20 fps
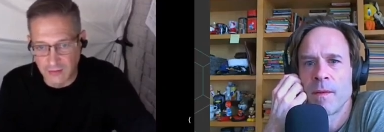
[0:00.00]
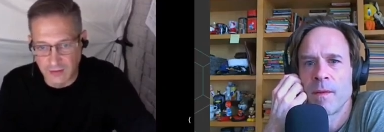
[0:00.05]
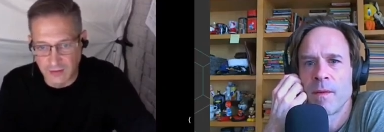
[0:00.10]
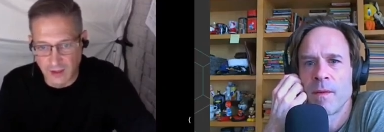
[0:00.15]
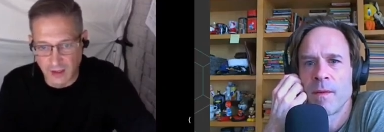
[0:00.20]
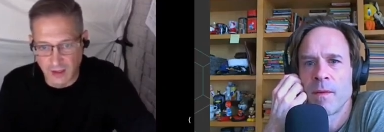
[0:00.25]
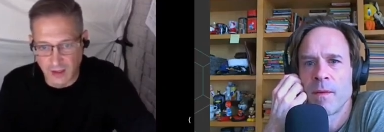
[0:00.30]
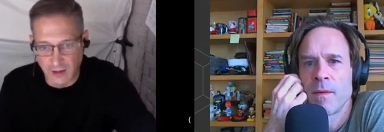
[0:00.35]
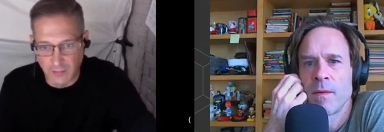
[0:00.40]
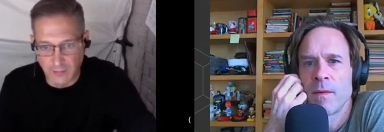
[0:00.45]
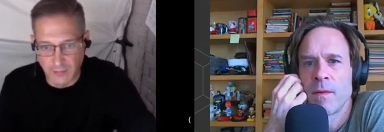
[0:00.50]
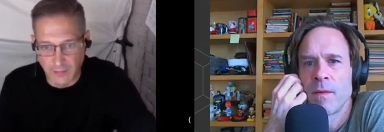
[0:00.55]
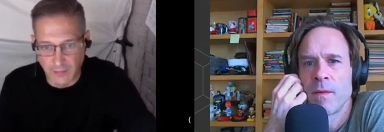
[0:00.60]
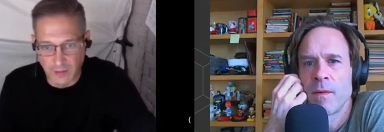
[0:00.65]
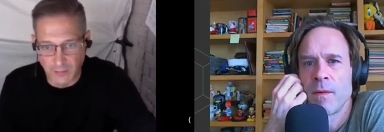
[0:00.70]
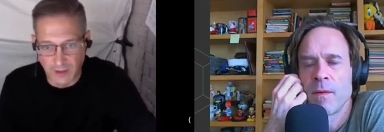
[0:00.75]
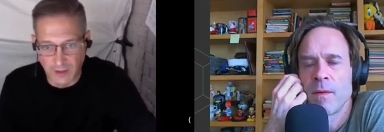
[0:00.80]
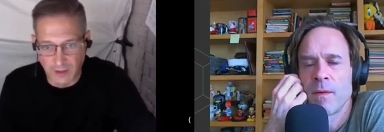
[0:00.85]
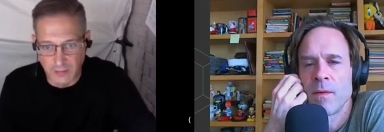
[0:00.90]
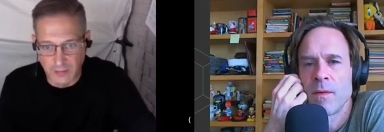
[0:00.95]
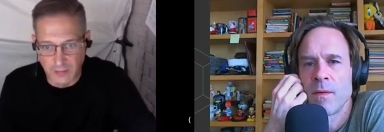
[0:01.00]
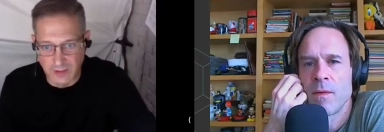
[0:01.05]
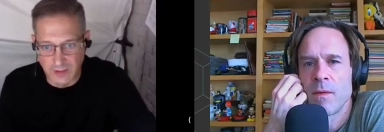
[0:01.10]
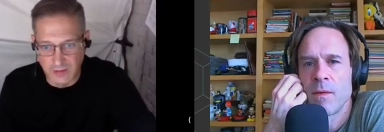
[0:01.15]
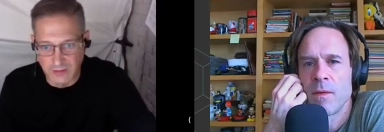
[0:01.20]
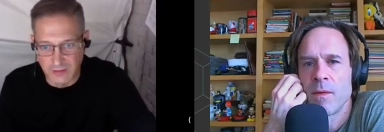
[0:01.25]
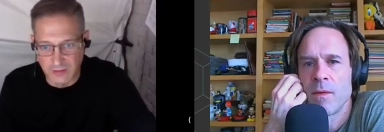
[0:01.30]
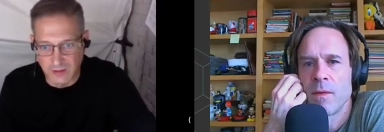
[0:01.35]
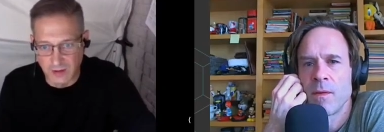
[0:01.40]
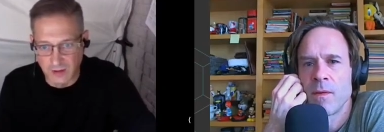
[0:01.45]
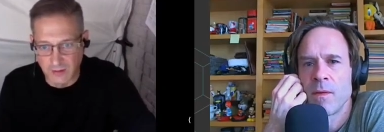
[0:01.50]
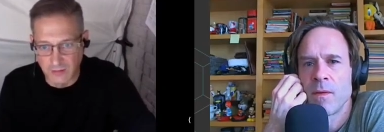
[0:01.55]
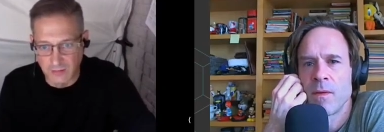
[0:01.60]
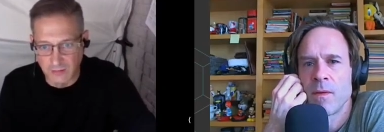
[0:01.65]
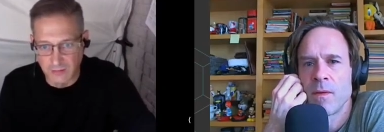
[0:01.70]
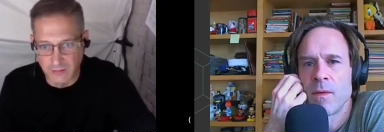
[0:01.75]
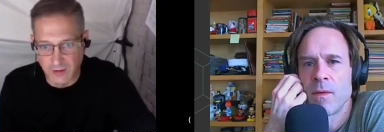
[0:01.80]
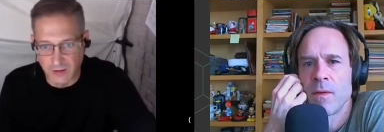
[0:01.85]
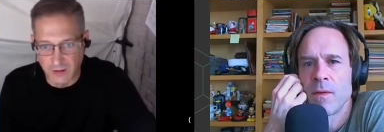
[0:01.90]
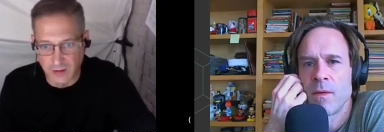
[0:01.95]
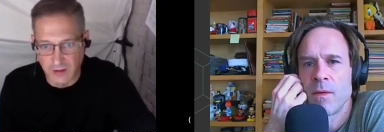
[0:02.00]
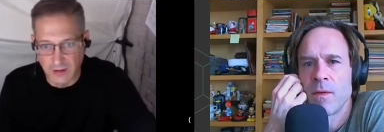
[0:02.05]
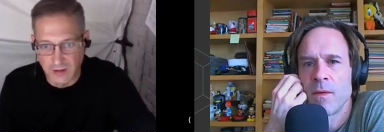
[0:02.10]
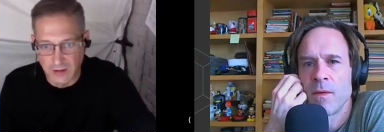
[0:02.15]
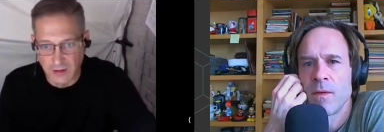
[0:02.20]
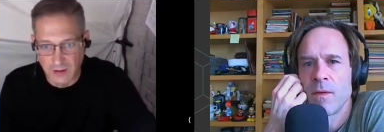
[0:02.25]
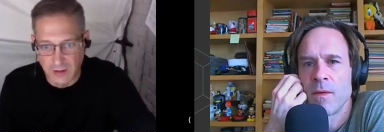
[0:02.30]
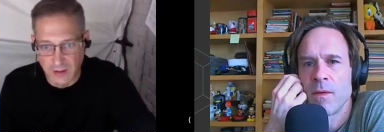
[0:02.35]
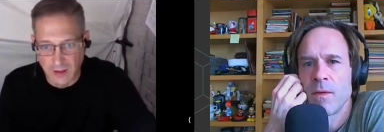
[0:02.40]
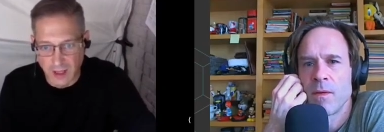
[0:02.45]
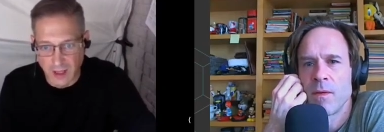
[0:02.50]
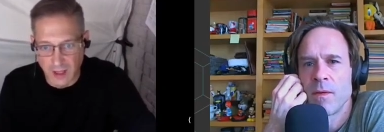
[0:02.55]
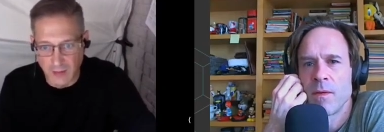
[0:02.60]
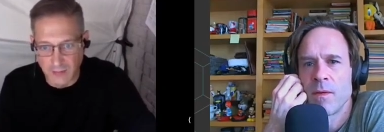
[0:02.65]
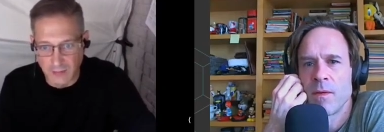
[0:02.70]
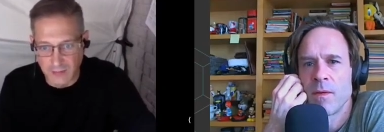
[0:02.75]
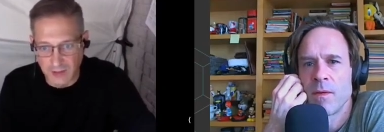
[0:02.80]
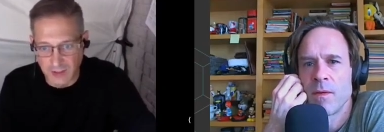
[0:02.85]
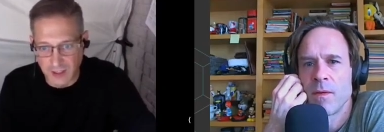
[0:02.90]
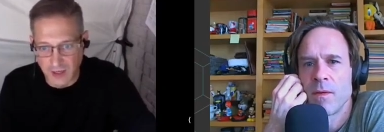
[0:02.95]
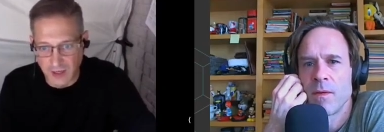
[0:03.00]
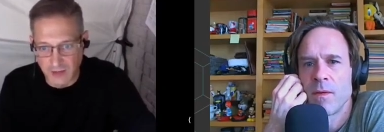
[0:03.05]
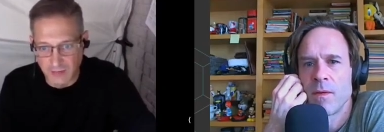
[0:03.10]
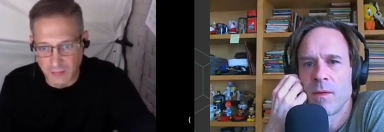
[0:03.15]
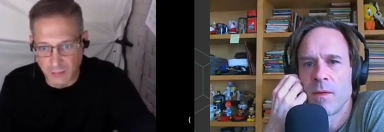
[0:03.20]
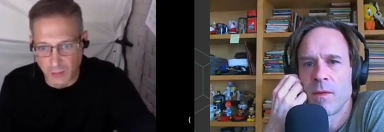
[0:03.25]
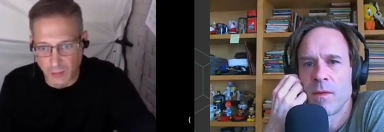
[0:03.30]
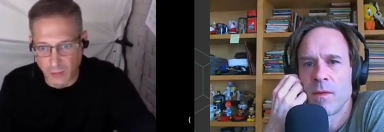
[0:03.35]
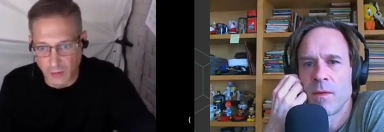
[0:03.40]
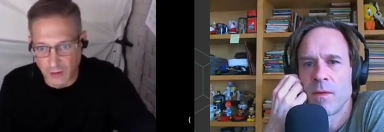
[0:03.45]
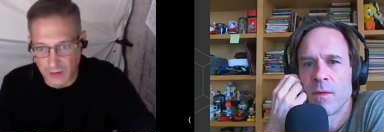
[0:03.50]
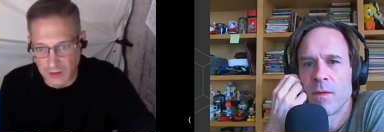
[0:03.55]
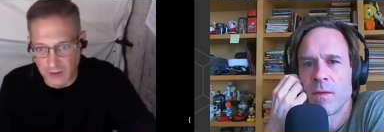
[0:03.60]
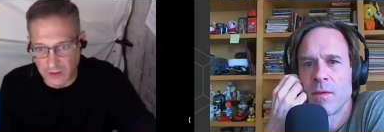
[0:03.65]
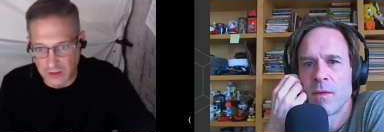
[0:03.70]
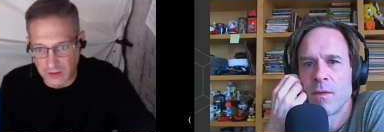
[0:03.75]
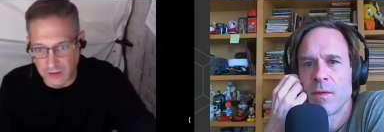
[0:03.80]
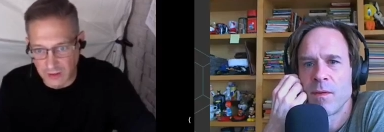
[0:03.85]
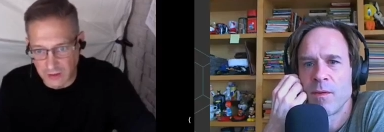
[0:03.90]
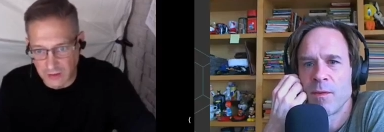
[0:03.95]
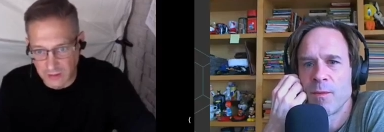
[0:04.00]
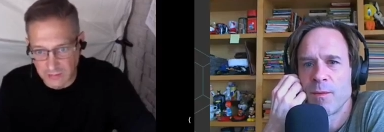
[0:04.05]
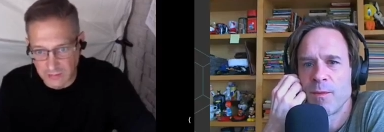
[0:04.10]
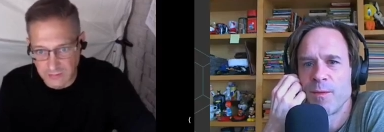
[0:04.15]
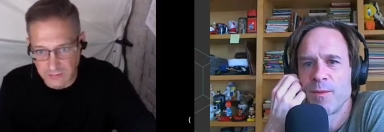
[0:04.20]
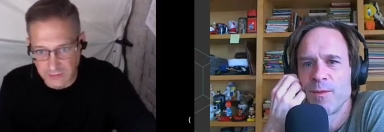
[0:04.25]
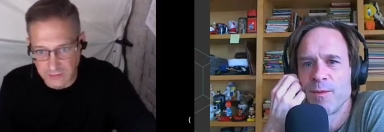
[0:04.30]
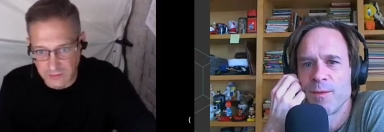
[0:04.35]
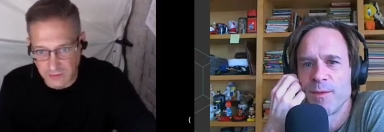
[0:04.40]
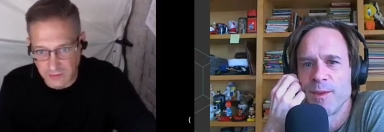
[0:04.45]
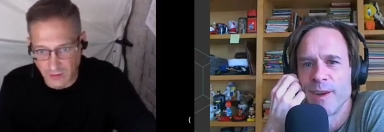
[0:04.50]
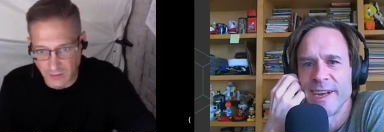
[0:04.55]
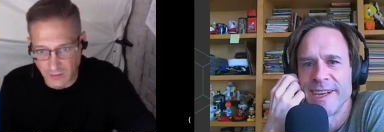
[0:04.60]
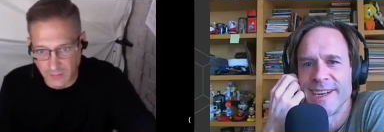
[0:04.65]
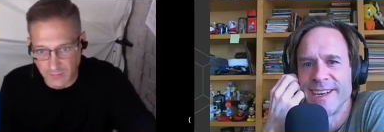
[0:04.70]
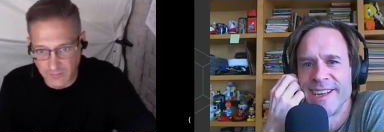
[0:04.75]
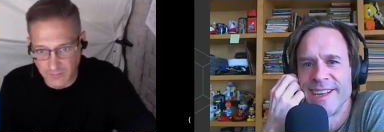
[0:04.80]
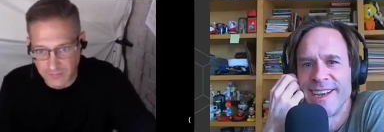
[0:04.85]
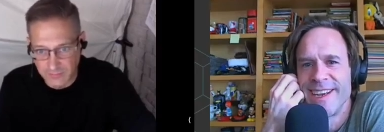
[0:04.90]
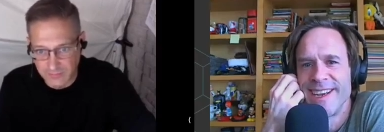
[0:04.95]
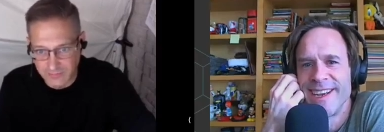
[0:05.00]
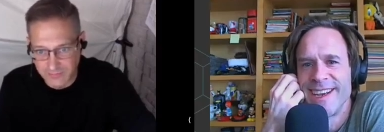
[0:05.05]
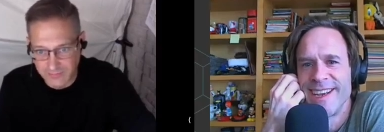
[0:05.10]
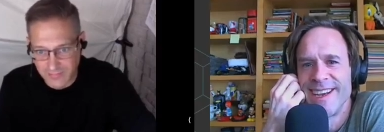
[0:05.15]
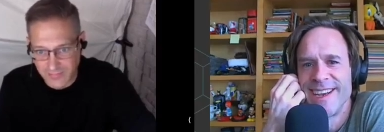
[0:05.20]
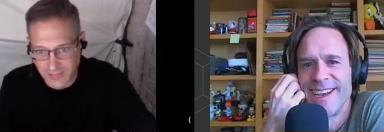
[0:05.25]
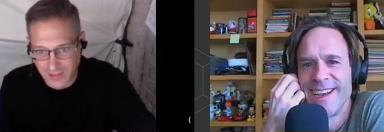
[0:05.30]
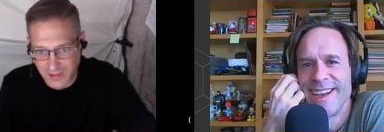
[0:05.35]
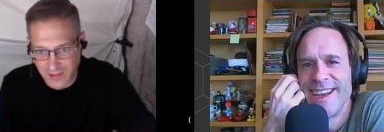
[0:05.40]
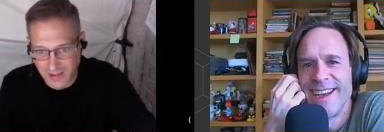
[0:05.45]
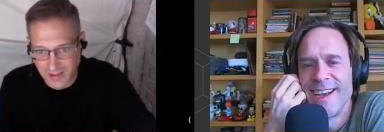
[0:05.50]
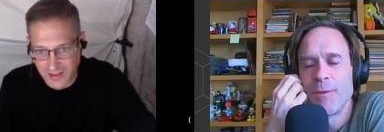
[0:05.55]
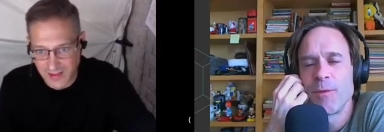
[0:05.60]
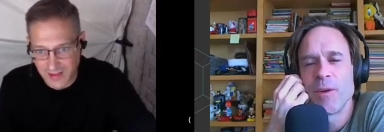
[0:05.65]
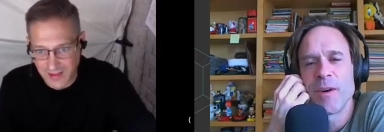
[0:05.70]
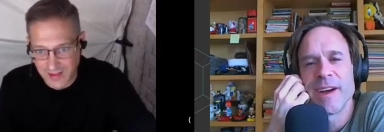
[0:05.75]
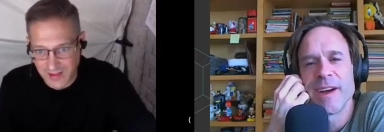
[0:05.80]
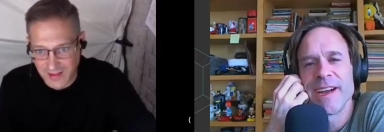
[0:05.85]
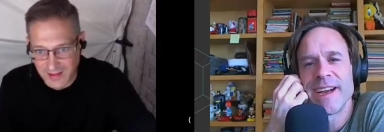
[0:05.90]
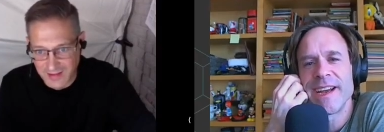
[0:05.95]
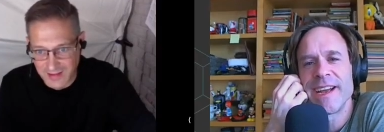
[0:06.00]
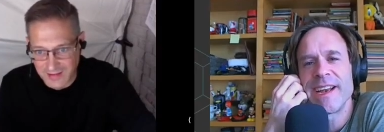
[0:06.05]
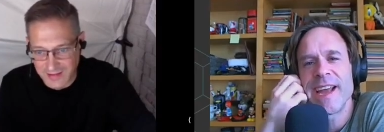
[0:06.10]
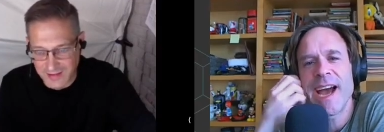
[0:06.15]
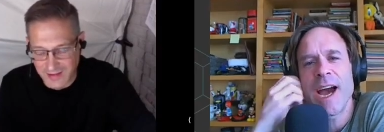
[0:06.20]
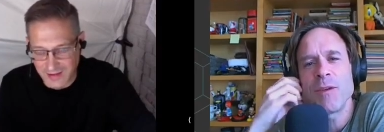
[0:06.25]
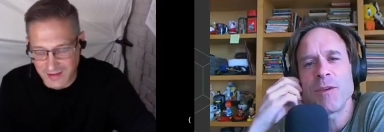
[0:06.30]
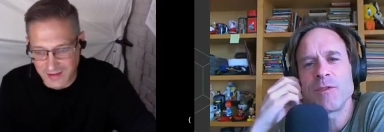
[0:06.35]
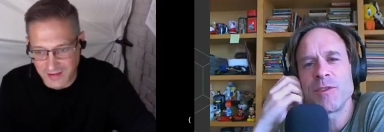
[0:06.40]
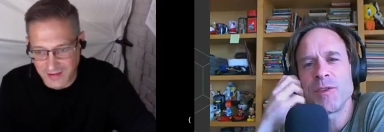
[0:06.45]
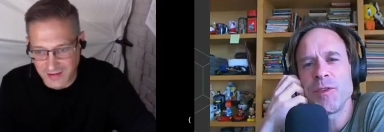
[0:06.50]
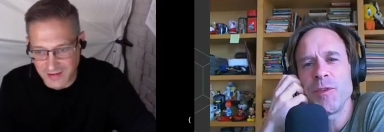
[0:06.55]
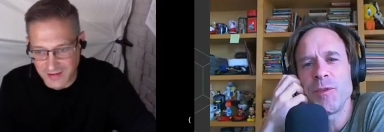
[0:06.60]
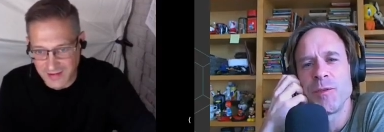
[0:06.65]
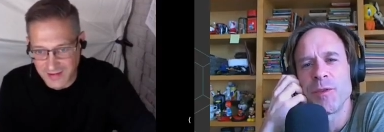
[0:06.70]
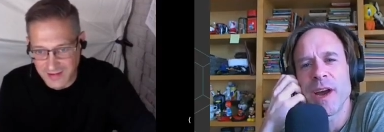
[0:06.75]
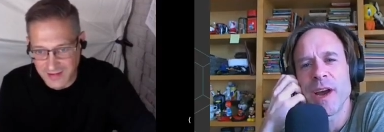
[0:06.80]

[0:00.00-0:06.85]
Speaker 1: out um, a big piece of uh, MDF board either. Right. So,
Speaker 2: well, and how do you,